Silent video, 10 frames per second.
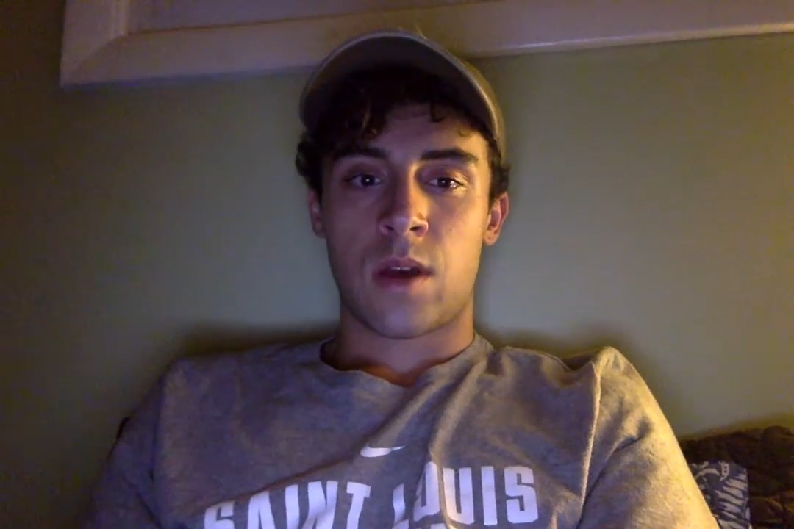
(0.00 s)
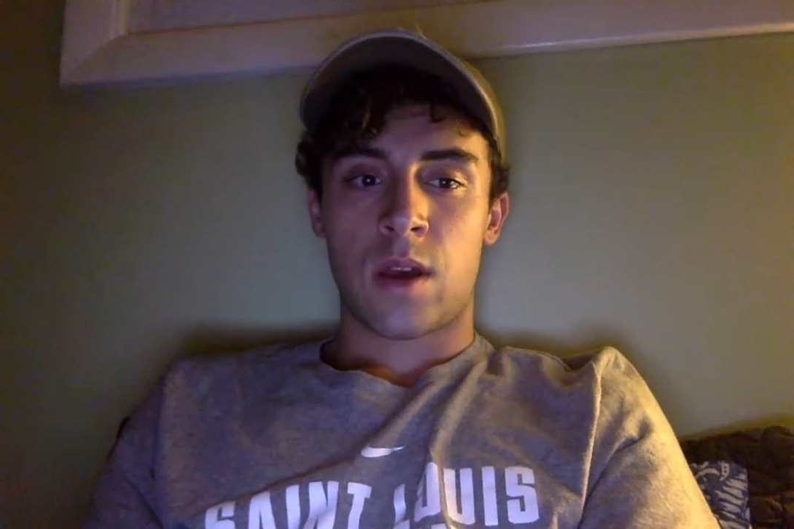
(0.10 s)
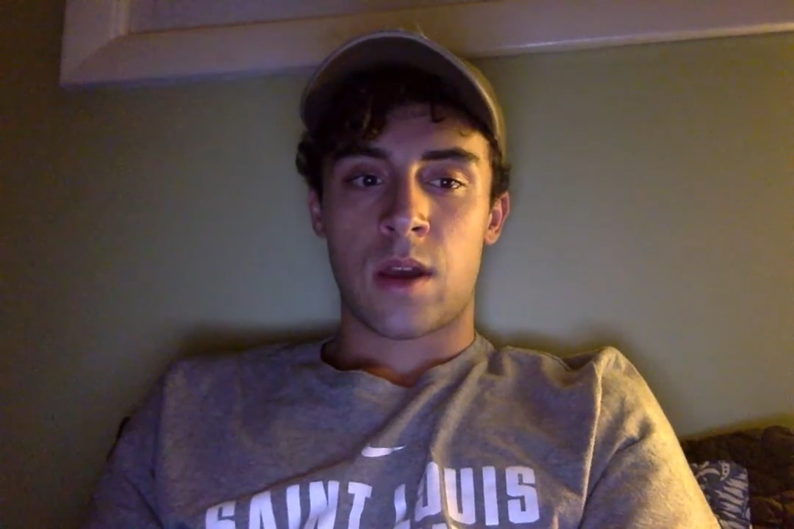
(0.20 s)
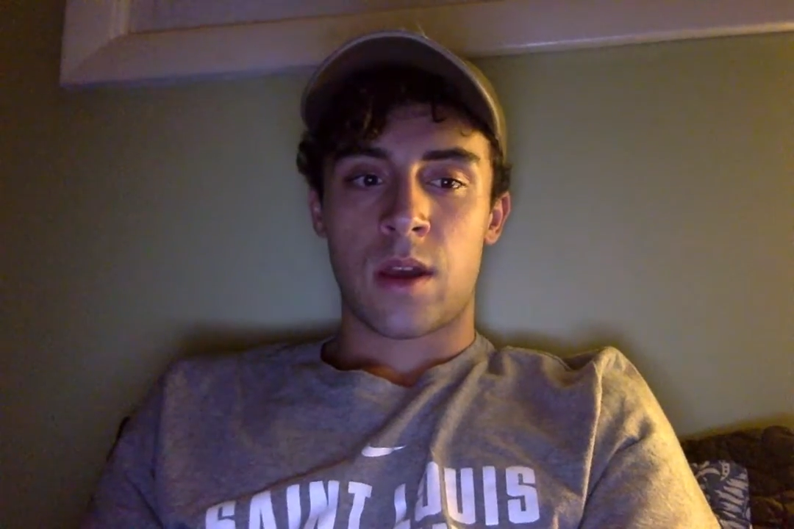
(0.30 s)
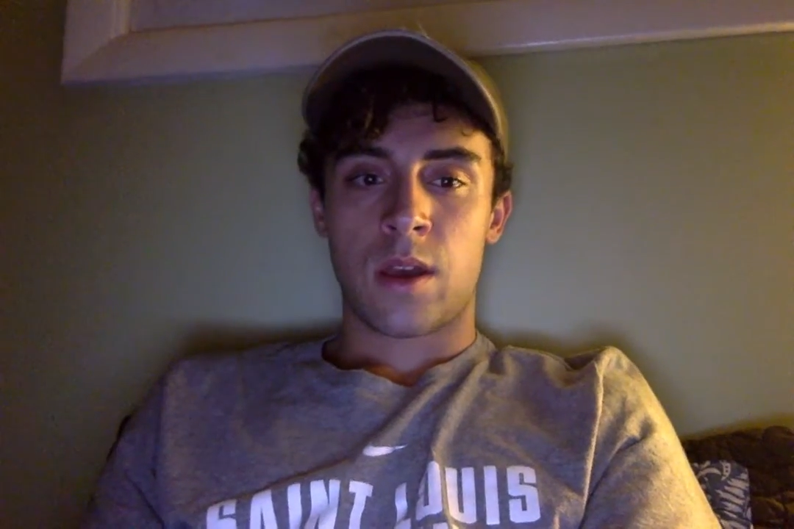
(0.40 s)

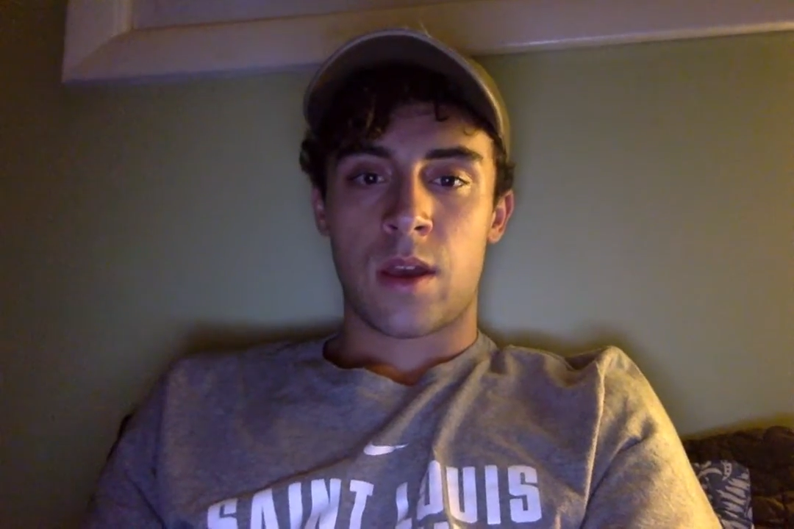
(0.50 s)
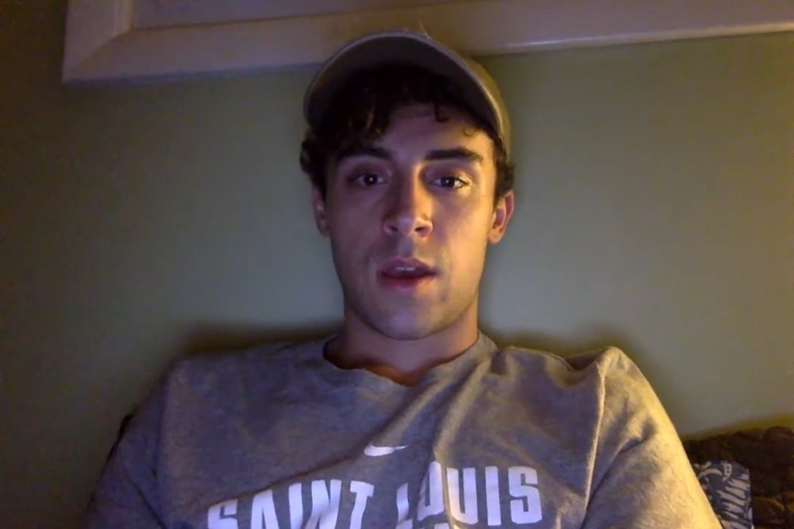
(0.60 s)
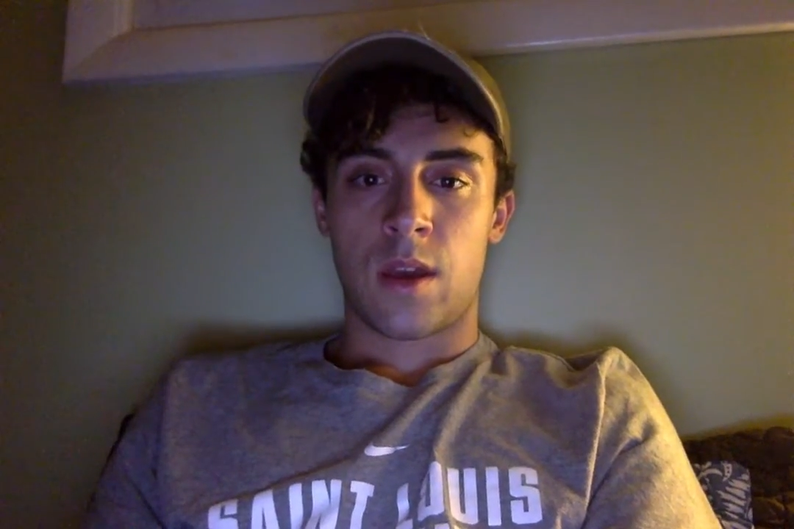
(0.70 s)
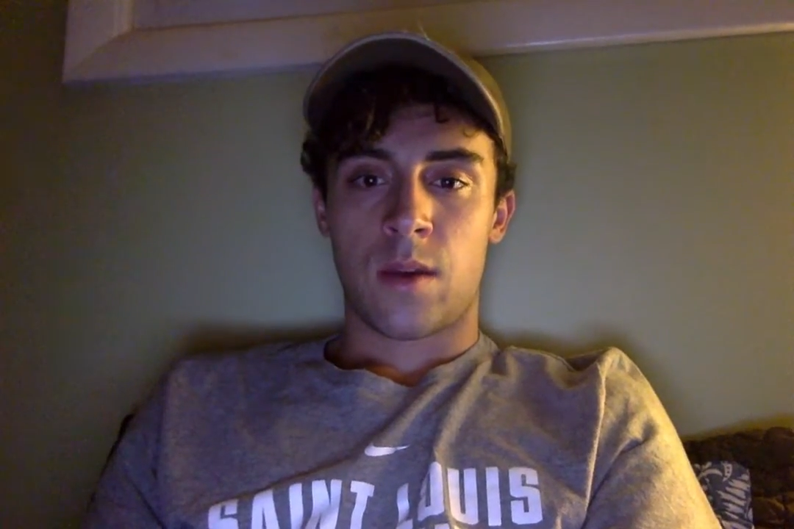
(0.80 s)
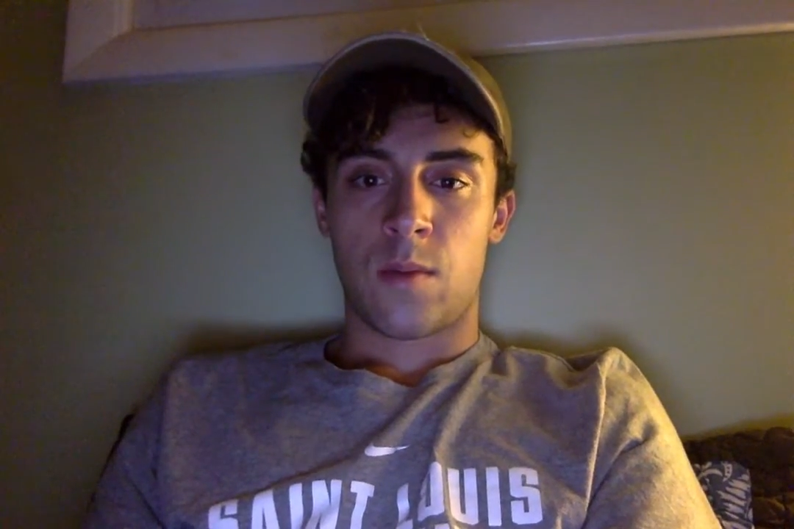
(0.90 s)
I
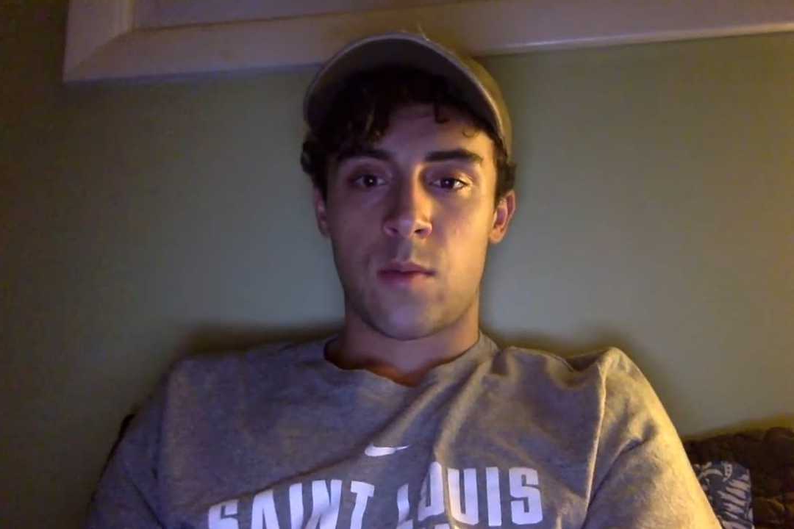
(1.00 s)
am